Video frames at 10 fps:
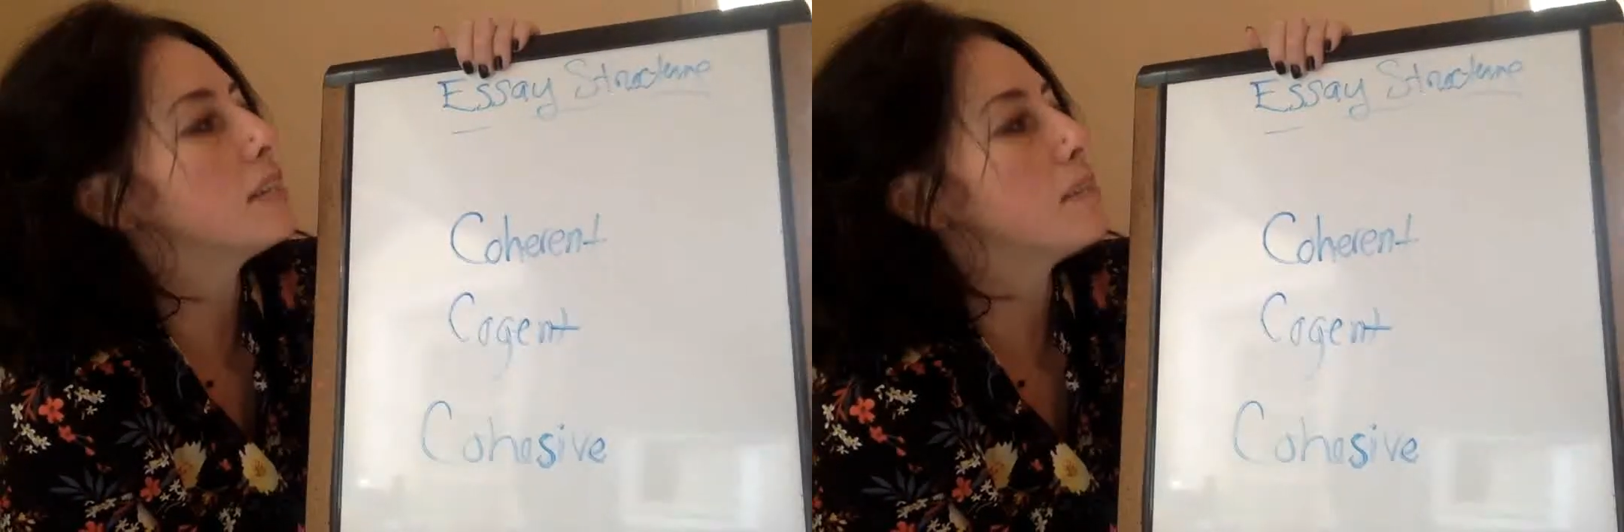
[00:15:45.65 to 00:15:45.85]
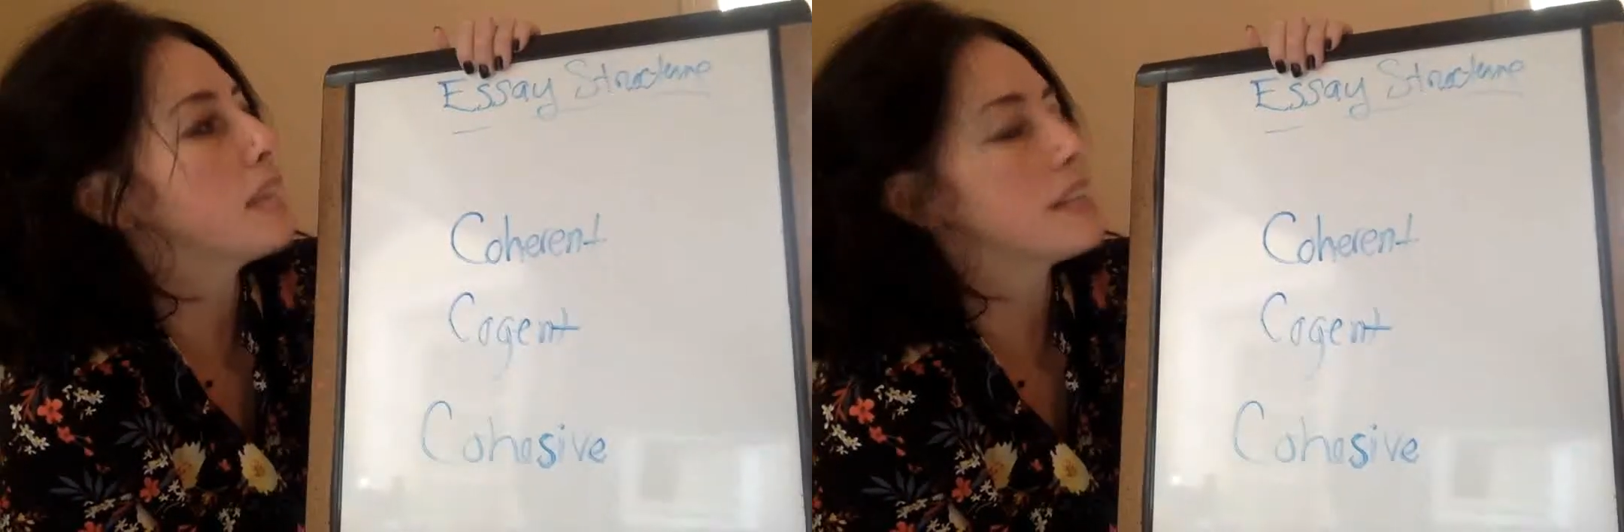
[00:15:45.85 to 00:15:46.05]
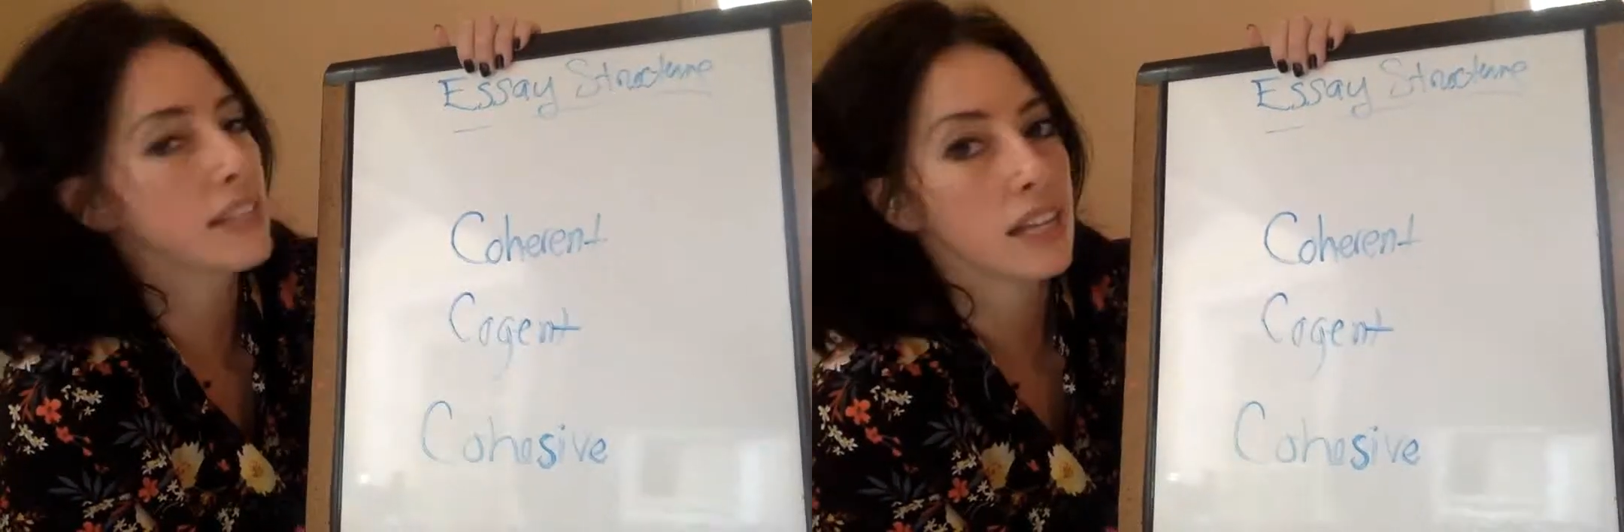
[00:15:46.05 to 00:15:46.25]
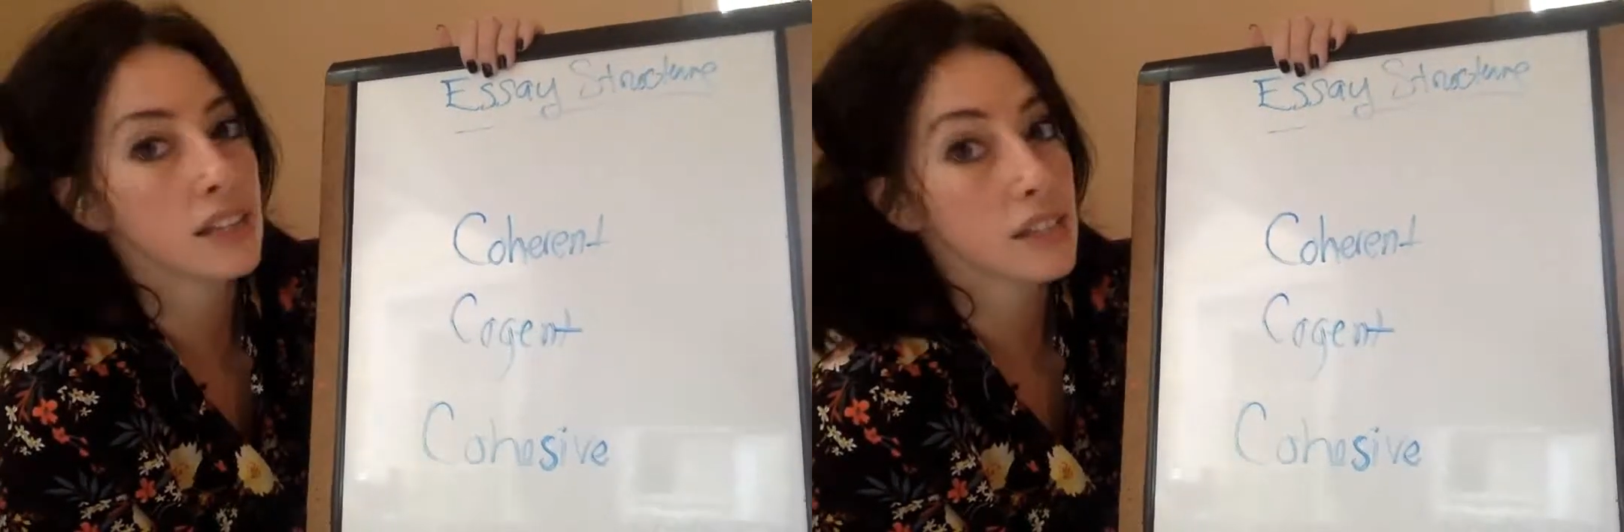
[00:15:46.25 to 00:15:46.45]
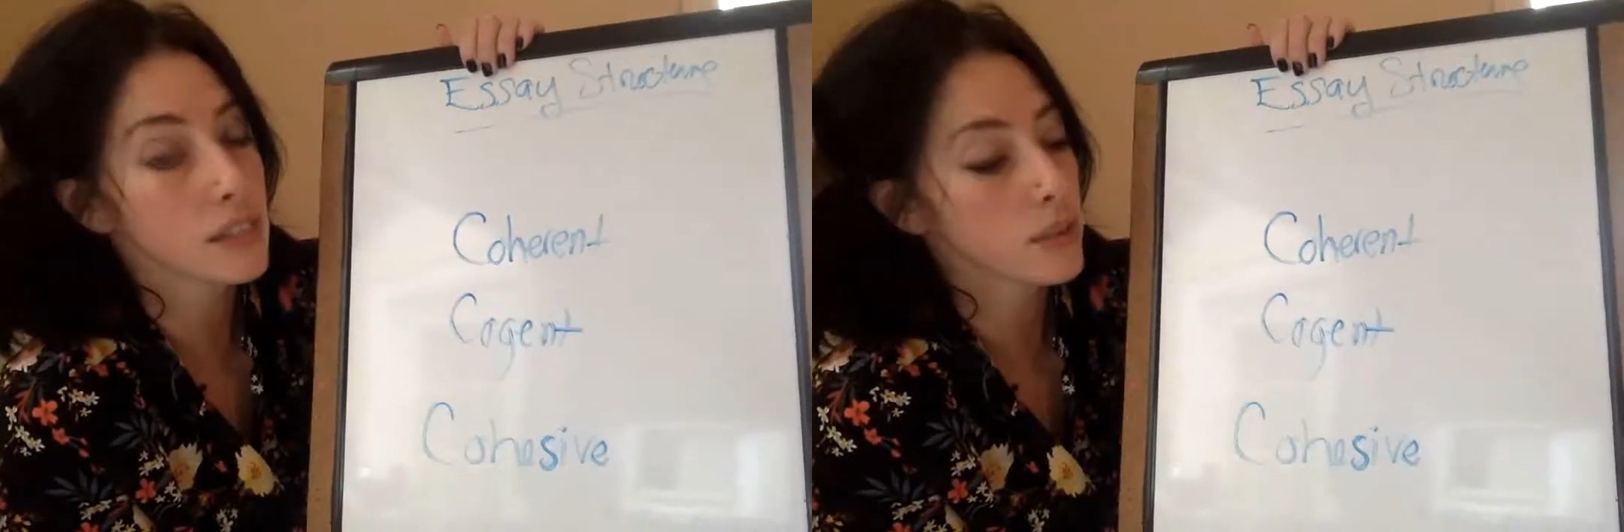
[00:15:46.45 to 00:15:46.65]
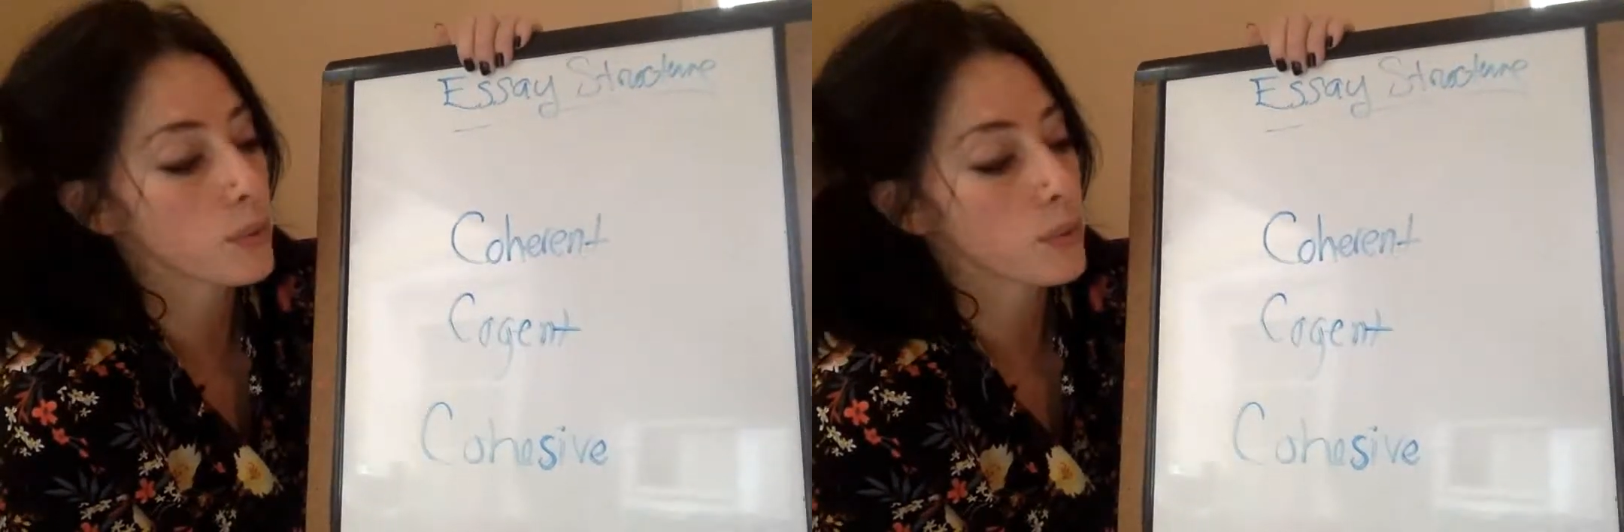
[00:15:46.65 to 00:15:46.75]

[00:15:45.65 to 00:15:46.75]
make sense,